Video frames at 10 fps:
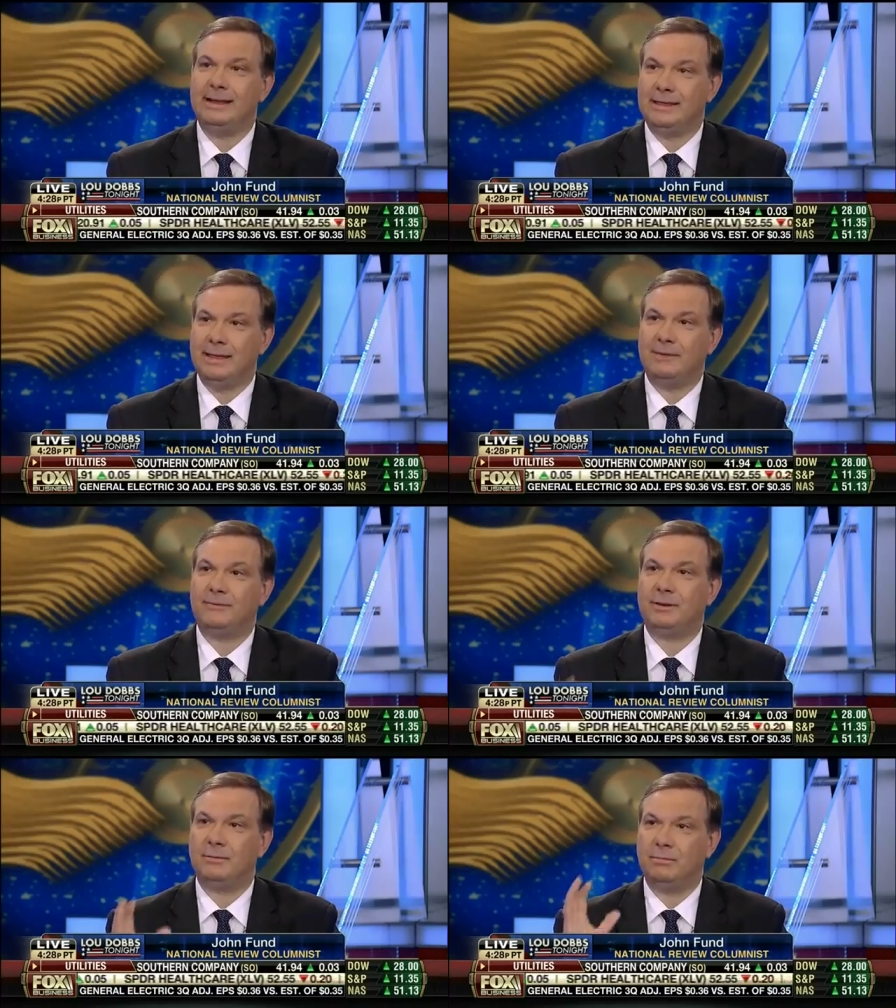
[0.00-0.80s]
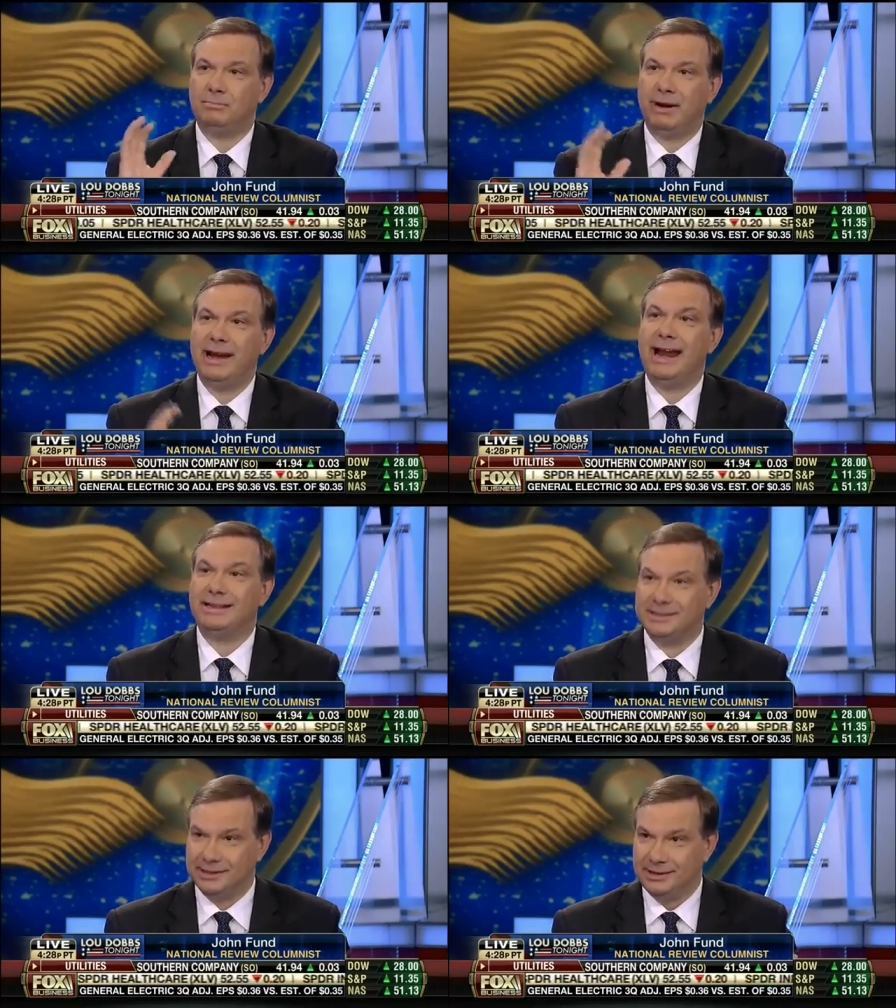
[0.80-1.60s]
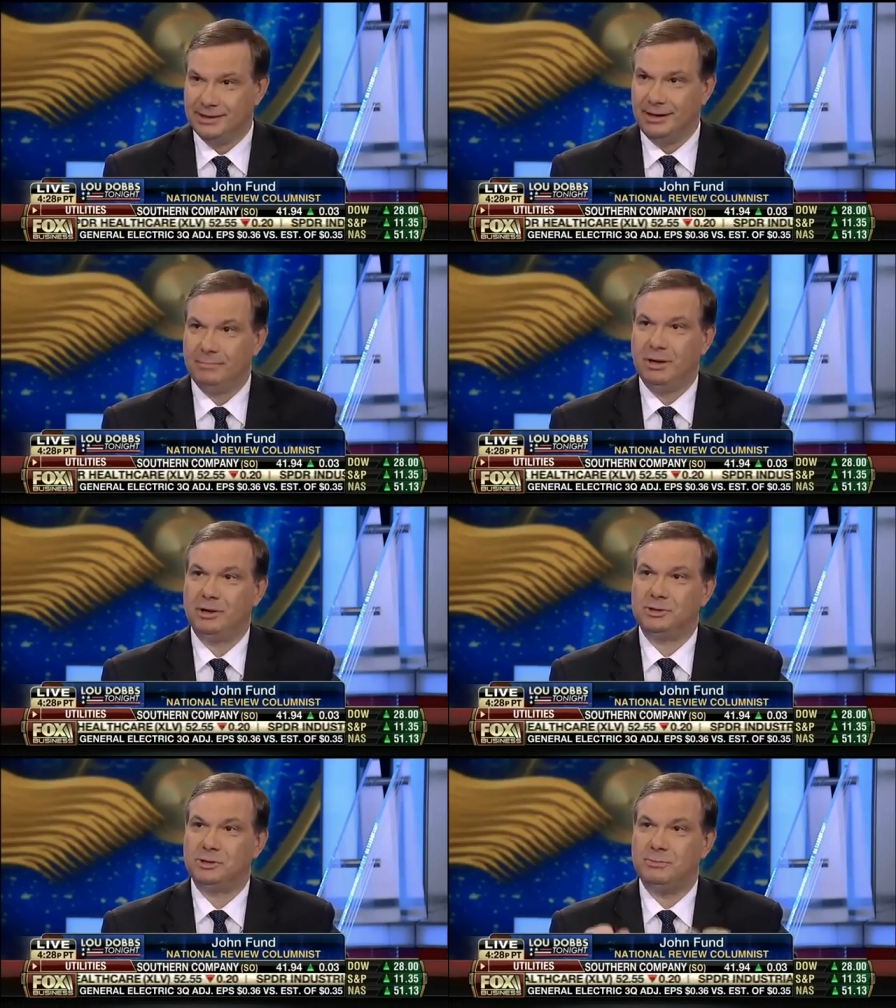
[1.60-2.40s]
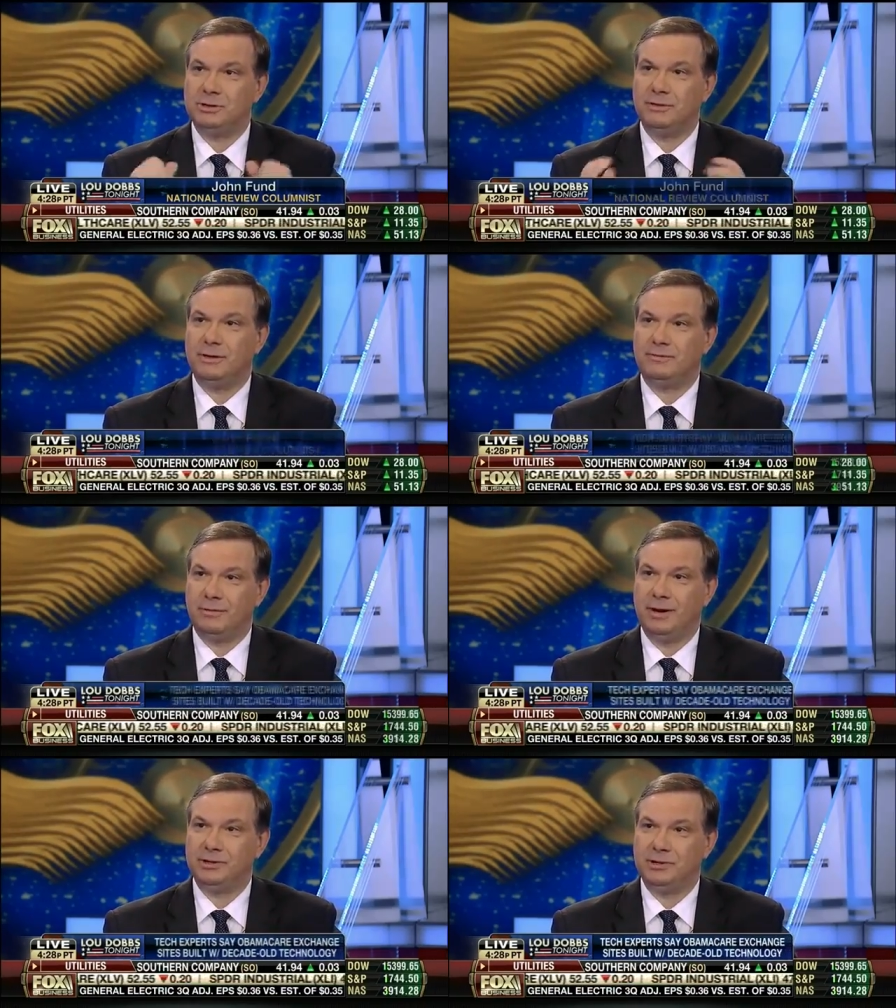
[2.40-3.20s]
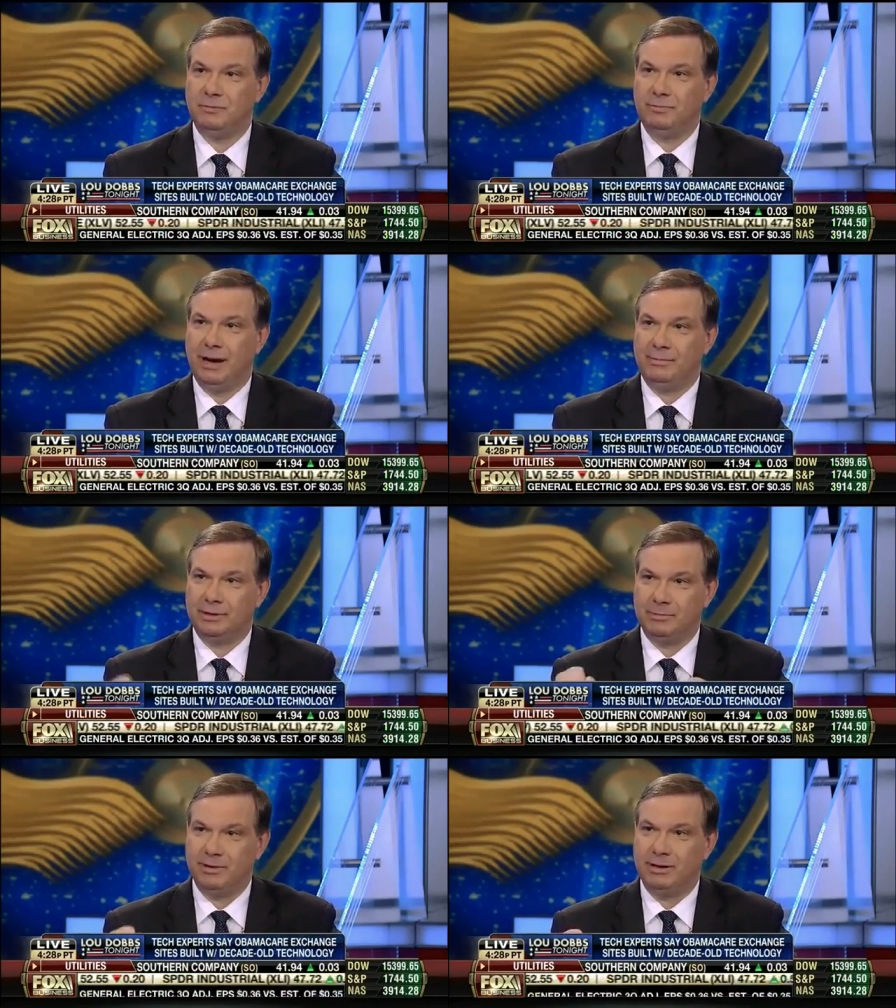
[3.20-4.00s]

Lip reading: theft bonanza because so much of the information will be able to be